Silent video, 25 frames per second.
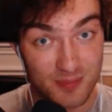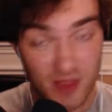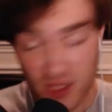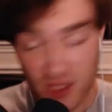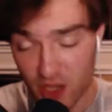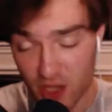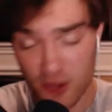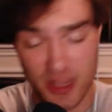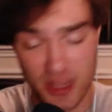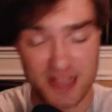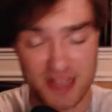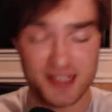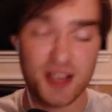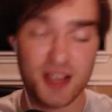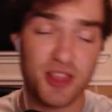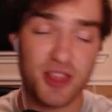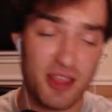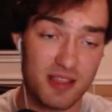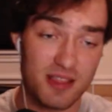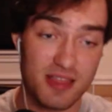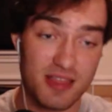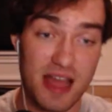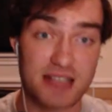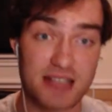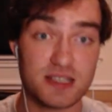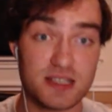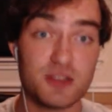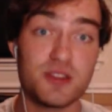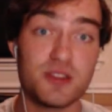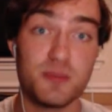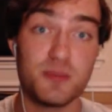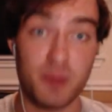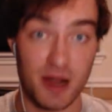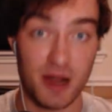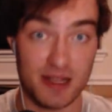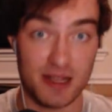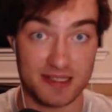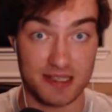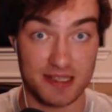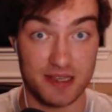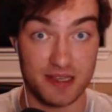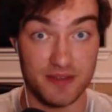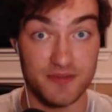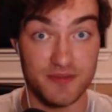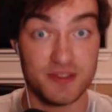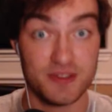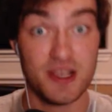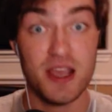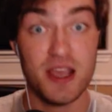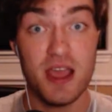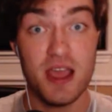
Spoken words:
Okay, so that's all the positives.